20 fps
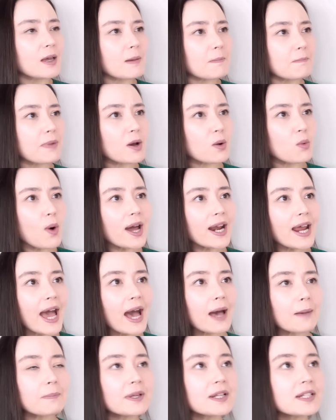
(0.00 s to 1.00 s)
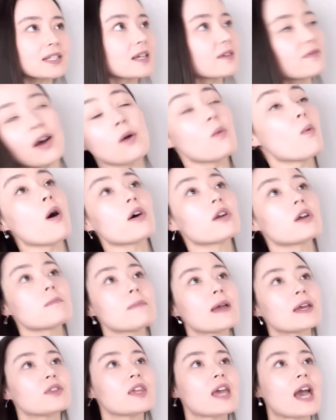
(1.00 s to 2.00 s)
But what happens if I want to
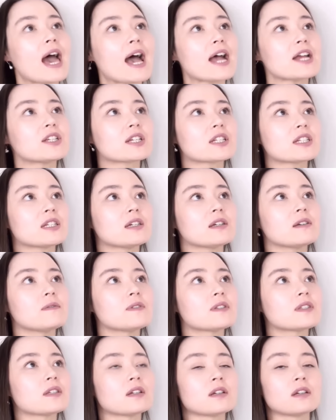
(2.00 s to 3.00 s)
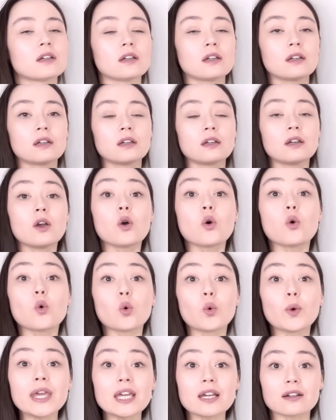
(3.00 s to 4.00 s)
make the adjectives
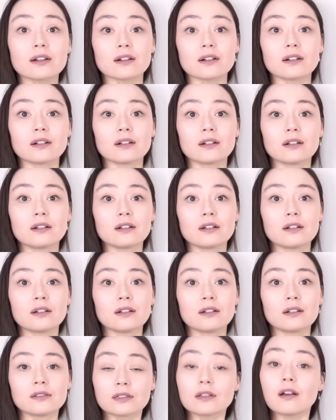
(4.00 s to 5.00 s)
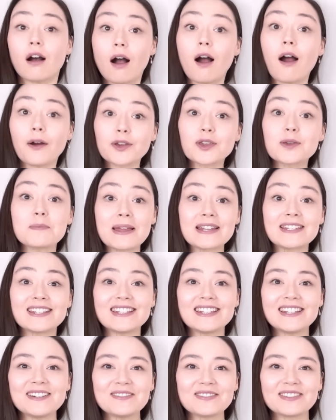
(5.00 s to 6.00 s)
weaker?
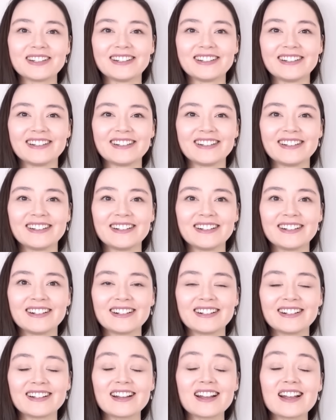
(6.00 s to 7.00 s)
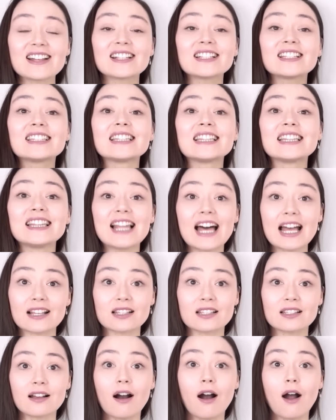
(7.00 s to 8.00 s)
Argumentative,
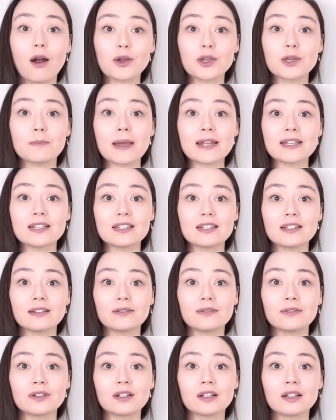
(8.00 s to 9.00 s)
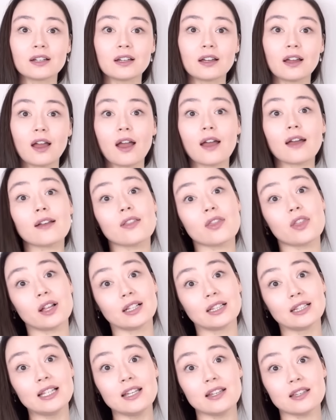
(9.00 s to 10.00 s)
less argumentative, the
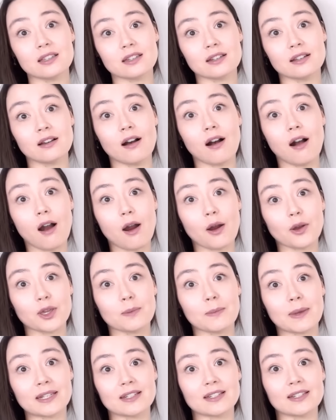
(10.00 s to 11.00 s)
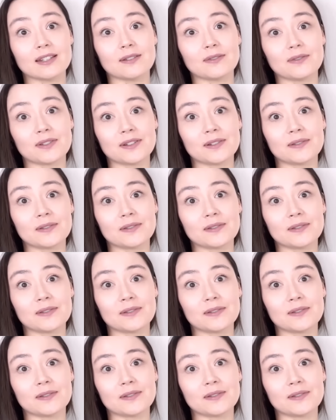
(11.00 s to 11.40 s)
least argumentative.